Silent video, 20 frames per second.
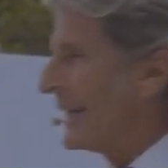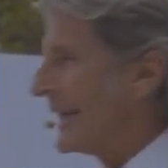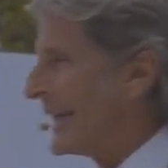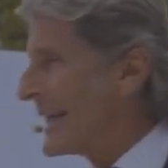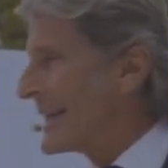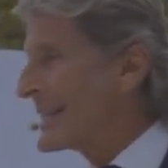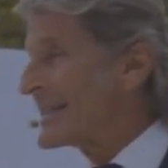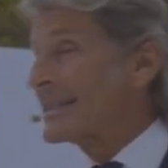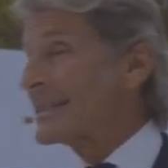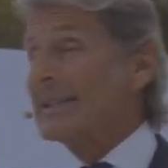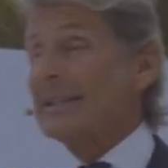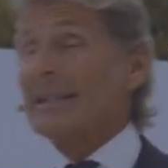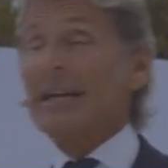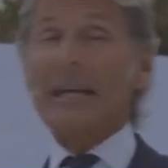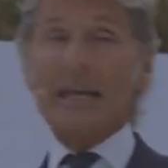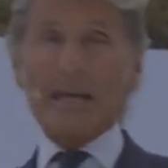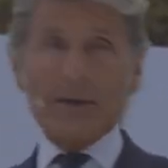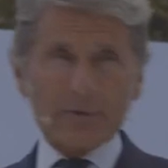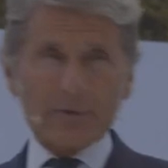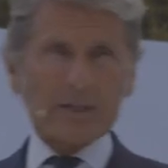is the
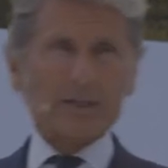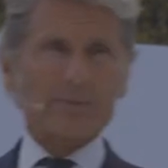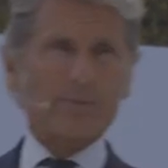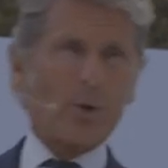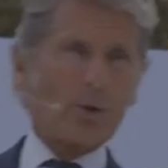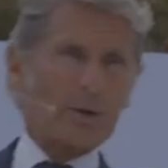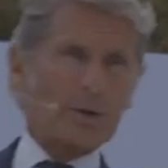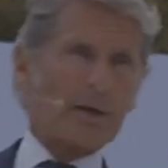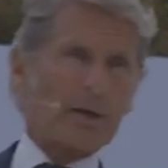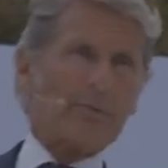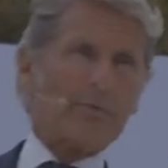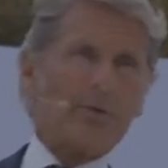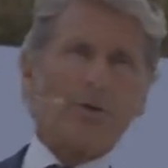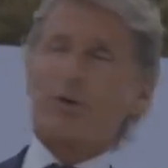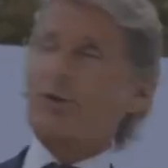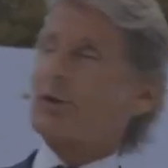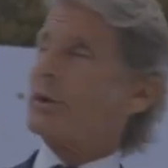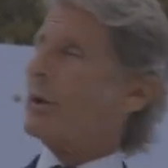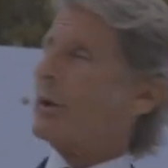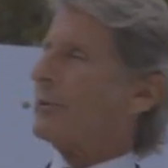even sportier
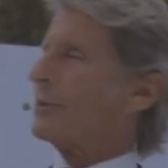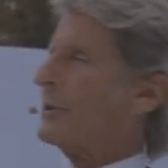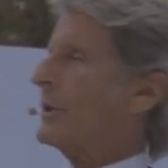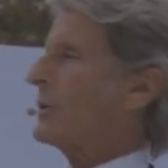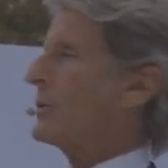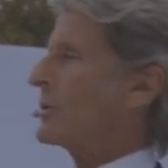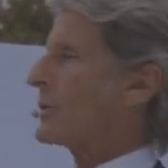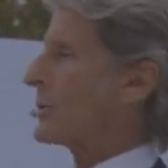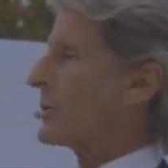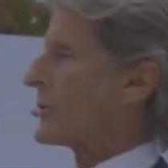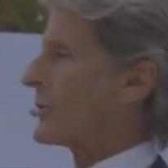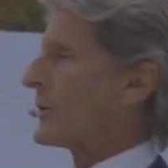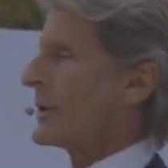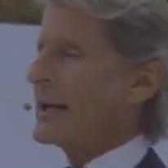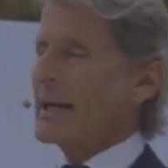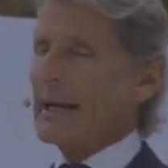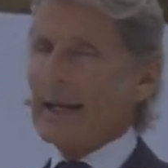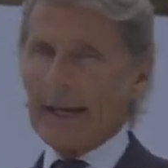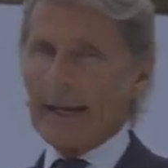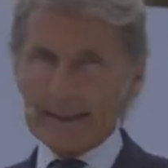version of the Urus.
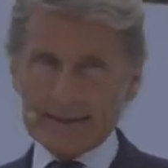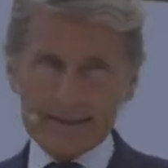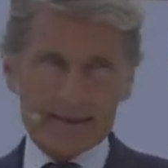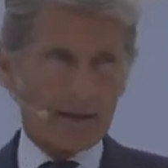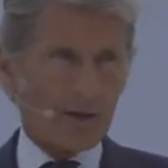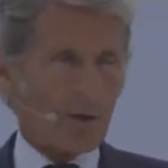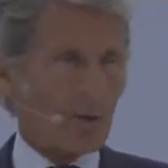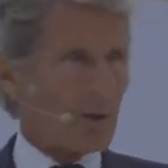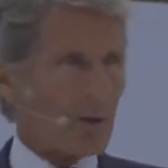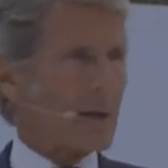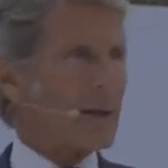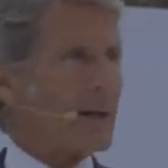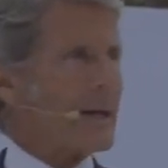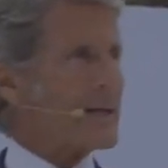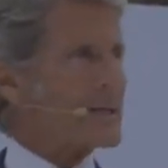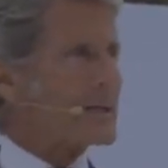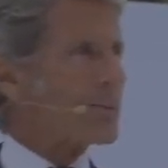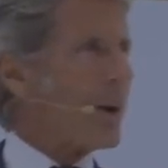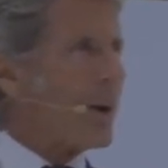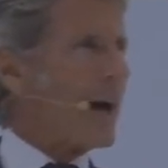It's lower,
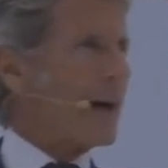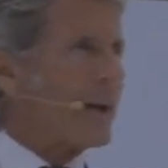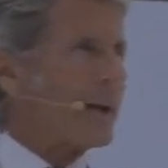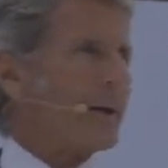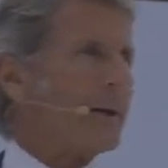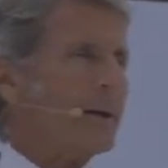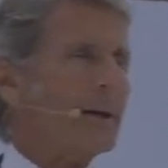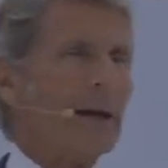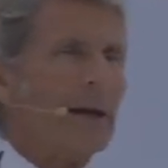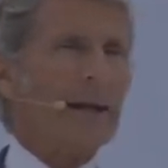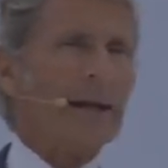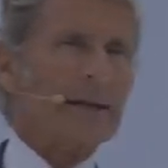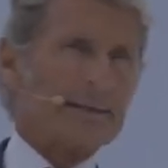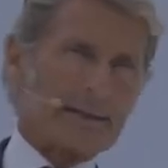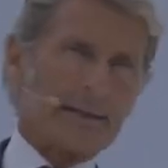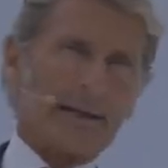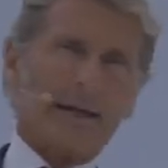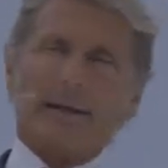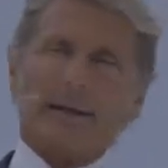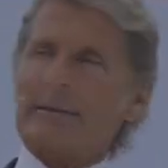it's wider, and it's
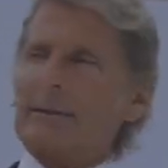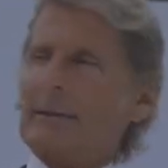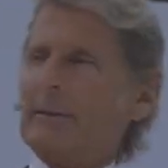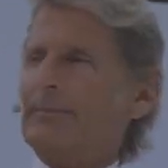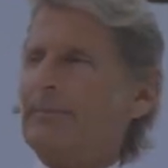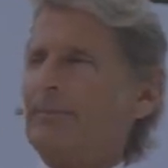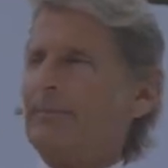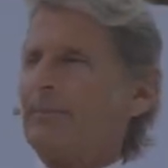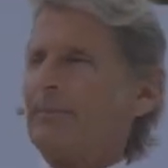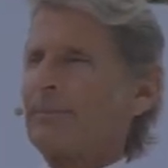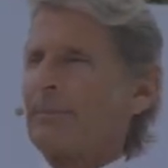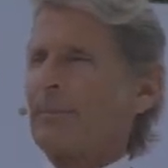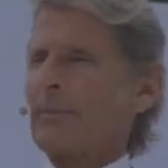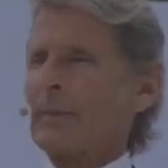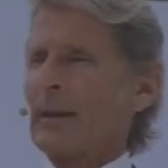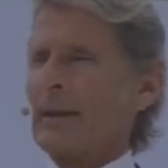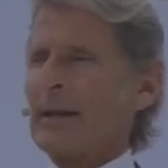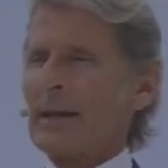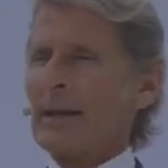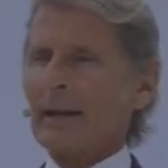lighter.
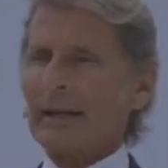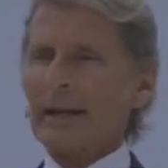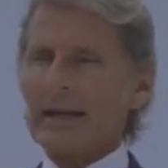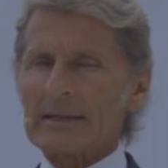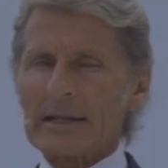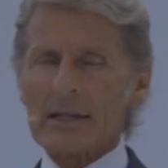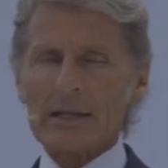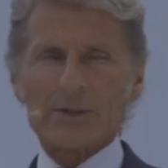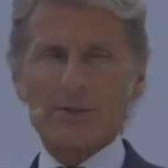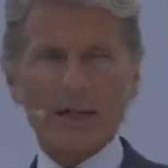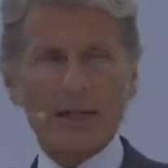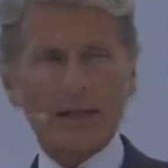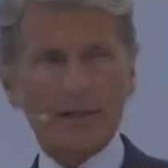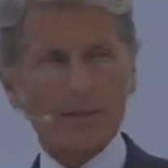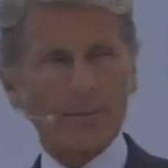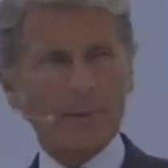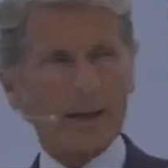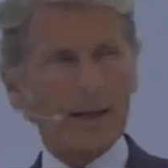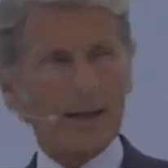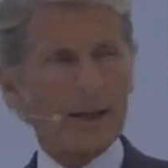Ladies and
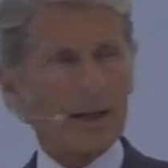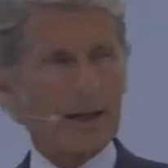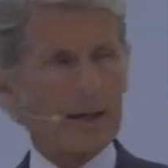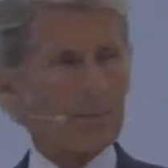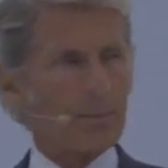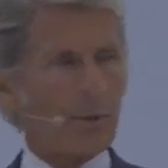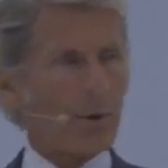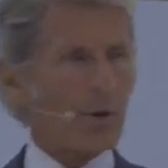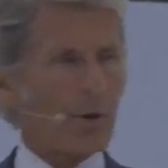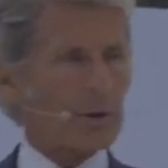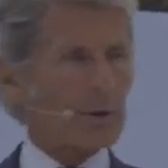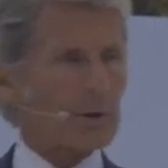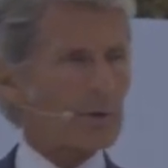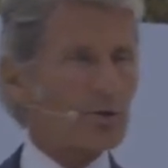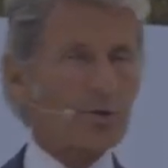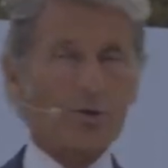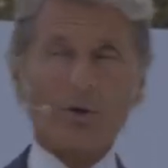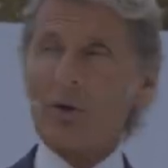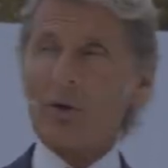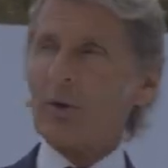gentlemen, important
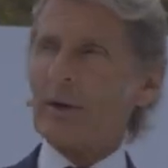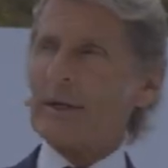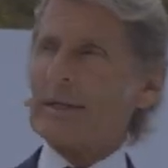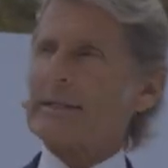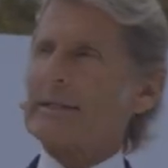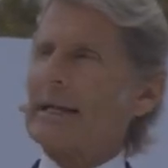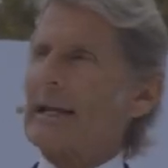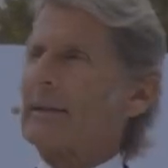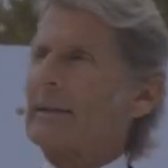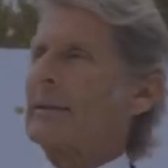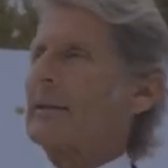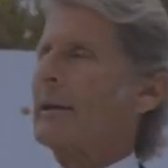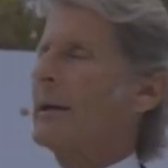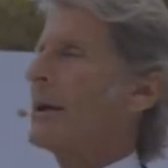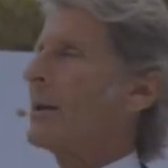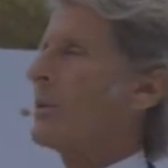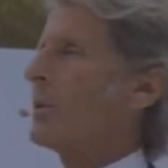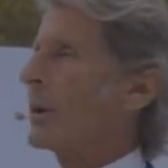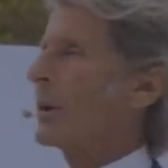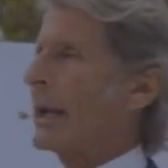to know is that
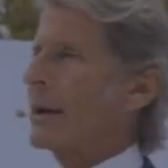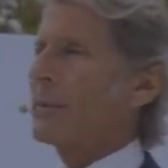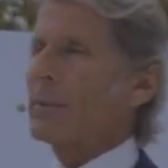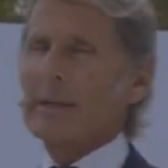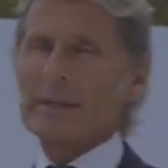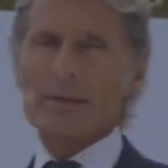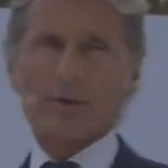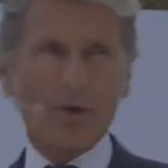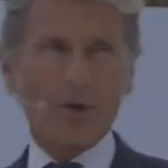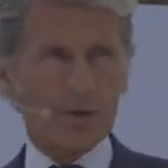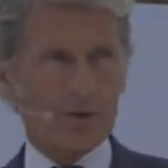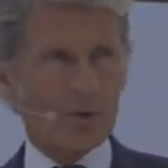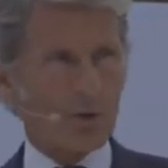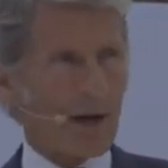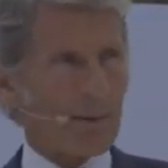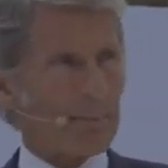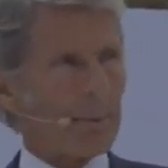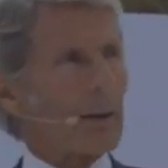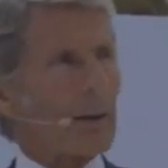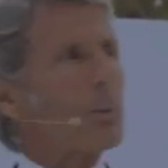whatever is going to
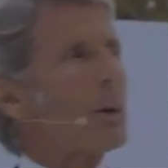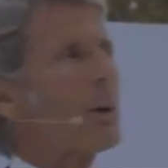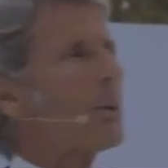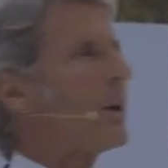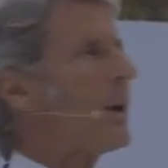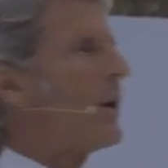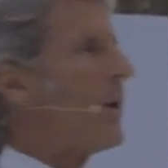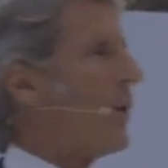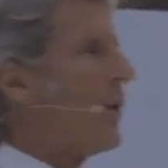happen, we will